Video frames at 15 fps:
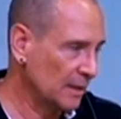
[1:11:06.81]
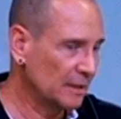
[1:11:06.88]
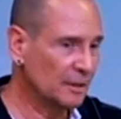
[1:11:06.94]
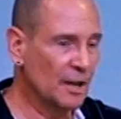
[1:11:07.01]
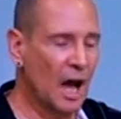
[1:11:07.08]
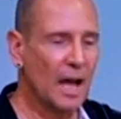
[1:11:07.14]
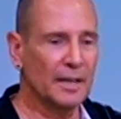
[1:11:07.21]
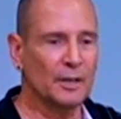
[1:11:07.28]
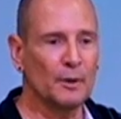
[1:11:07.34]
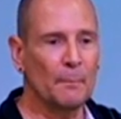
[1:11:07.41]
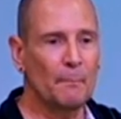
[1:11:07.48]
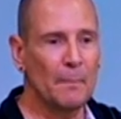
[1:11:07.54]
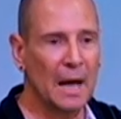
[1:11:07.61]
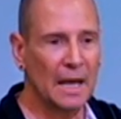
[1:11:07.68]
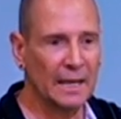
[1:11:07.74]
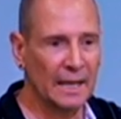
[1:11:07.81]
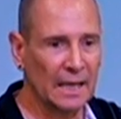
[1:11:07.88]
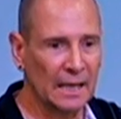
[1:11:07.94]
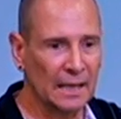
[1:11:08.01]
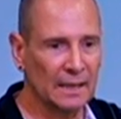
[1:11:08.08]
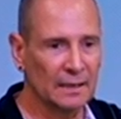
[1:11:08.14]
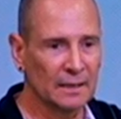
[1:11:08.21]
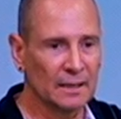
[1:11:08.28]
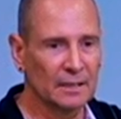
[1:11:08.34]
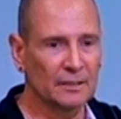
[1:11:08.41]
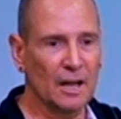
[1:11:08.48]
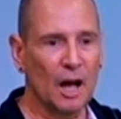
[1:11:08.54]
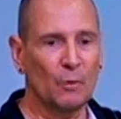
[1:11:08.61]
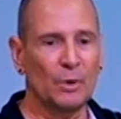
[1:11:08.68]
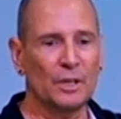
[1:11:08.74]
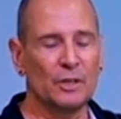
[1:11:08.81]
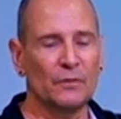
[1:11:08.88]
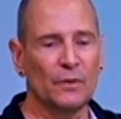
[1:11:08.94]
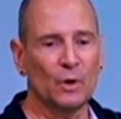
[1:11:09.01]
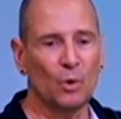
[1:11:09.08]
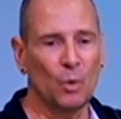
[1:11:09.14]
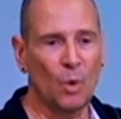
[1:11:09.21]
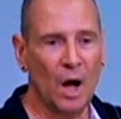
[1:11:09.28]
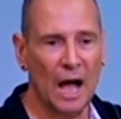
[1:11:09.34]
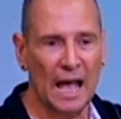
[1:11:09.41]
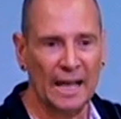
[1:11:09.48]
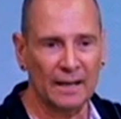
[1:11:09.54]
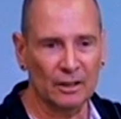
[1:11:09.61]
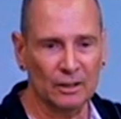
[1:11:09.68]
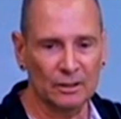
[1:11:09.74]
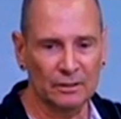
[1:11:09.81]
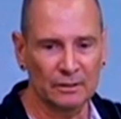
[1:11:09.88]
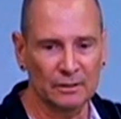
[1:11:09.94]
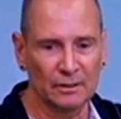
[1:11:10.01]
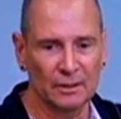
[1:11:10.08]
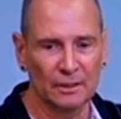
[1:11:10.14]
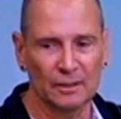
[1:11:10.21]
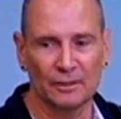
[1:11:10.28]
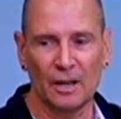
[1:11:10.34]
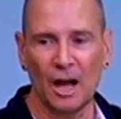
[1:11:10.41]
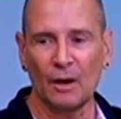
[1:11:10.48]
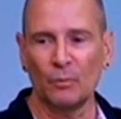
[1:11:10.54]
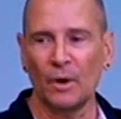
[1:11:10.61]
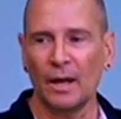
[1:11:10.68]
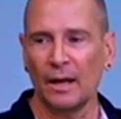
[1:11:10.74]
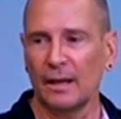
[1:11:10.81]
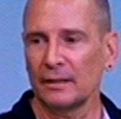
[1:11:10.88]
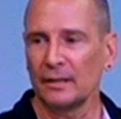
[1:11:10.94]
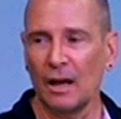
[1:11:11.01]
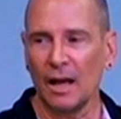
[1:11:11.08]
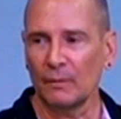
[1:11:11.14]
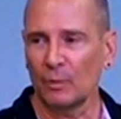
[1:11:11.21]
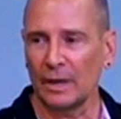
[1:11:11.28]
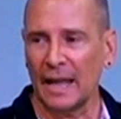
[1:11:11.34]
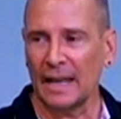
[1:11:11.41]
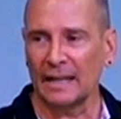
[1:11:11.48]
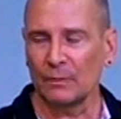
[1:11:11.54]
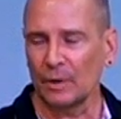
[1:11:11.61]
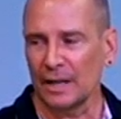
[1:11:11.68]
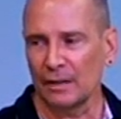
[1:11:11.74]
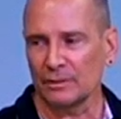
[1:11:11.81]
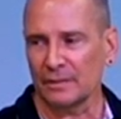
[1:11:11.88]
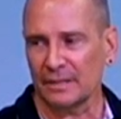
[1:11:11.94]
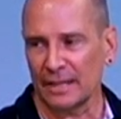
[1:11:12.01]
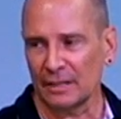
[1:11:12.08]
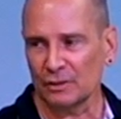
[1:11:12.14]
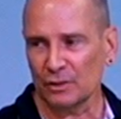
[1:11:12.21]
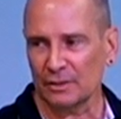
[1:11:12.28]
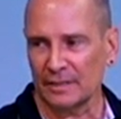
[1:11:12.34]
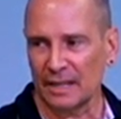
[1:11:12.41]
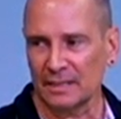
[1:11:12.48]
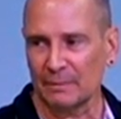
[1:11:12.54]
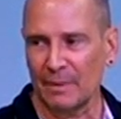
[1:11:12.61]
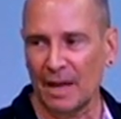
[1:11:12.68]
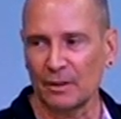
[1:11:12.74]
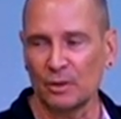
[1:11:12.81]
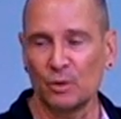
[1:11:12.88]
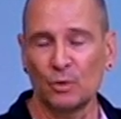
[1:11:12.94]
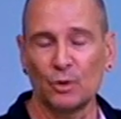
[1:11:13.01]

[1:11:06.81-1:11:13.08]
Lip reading: not your money, not what you've acquired, not what anyone else thinks or says about you.